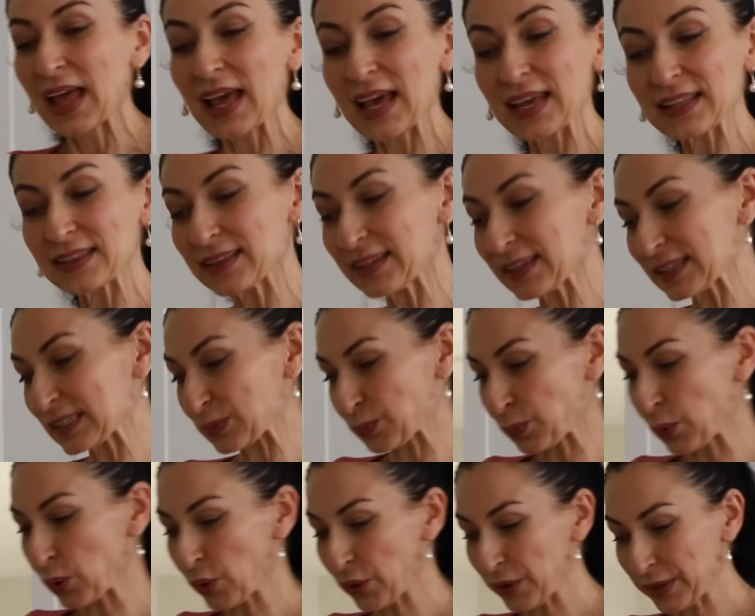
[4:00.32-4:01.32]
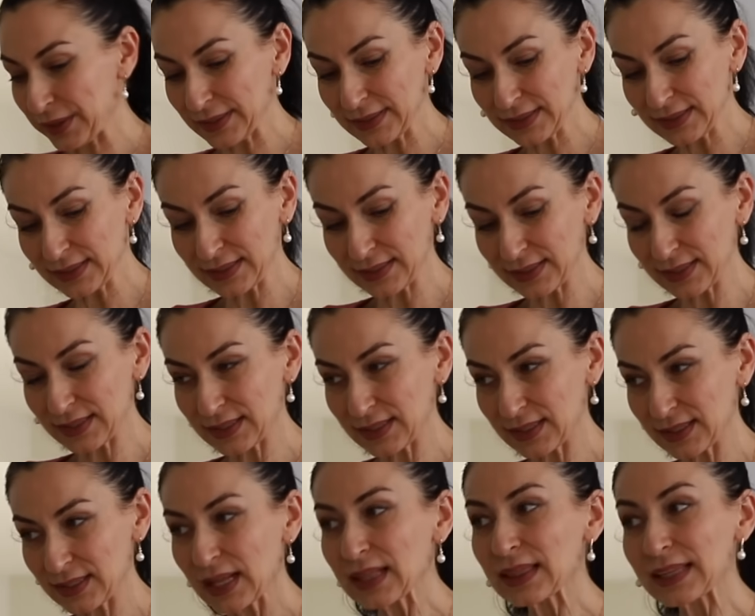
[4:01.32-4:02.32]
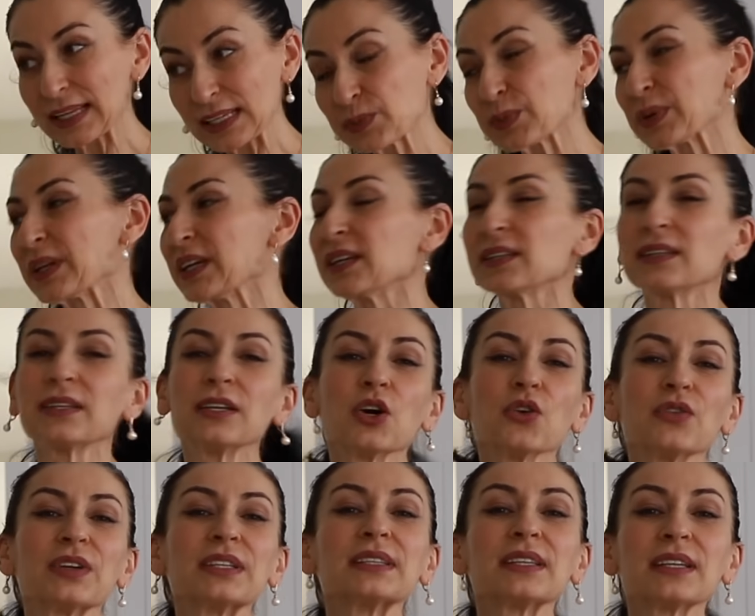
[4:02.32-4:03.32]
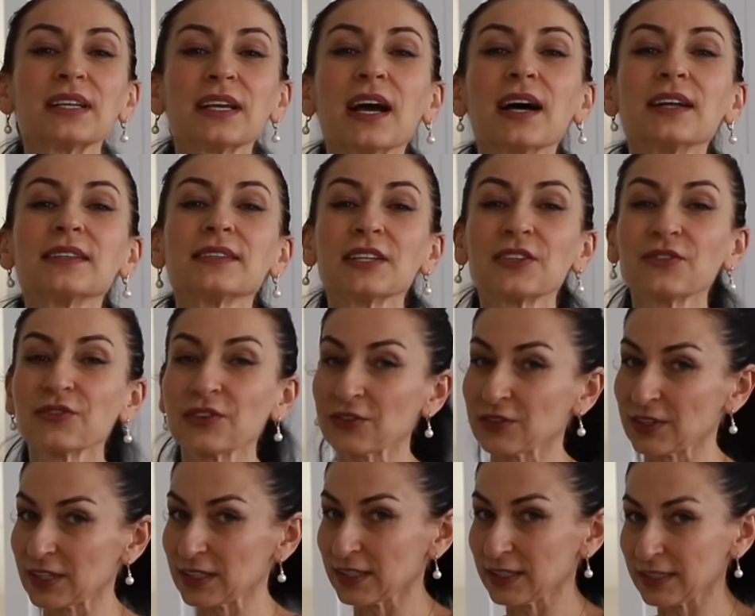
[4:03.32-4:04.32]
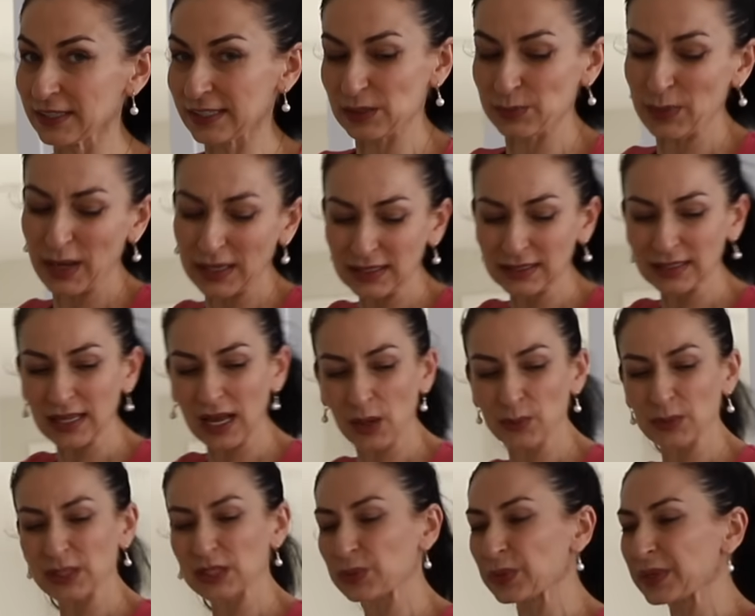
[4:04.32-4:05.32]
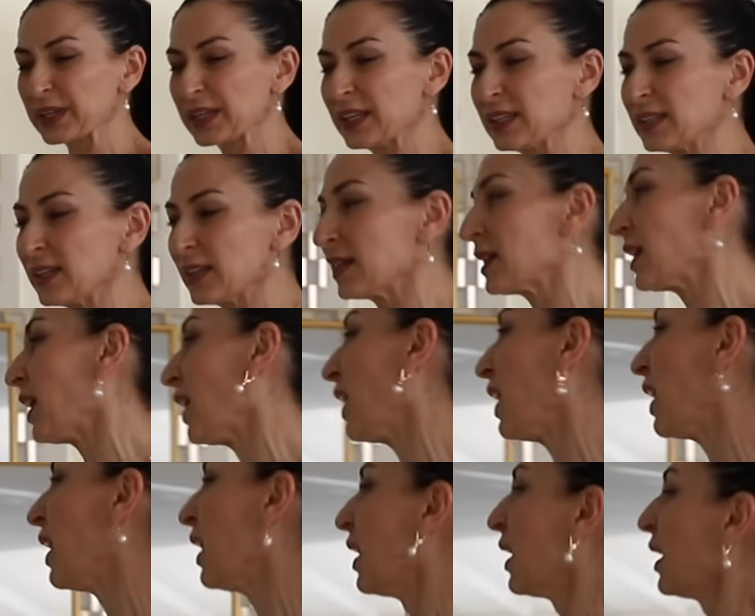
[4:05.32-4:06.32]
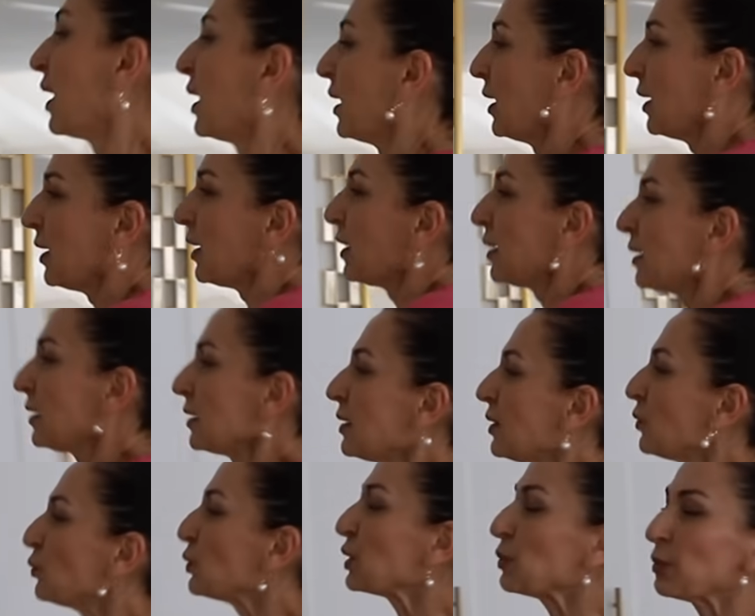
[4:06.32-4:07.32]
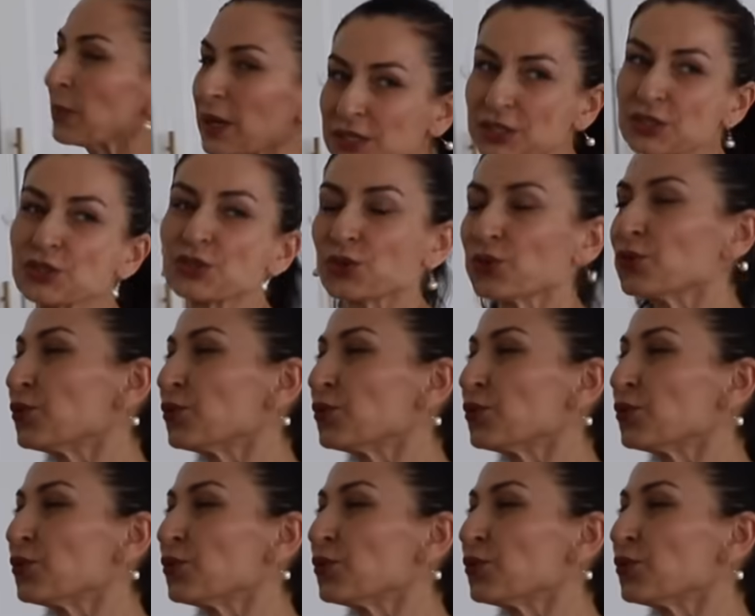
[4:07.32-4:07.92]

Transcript: at this point, let's preheat the oven, 350 degrees. By the time it's preheating, we'll manage to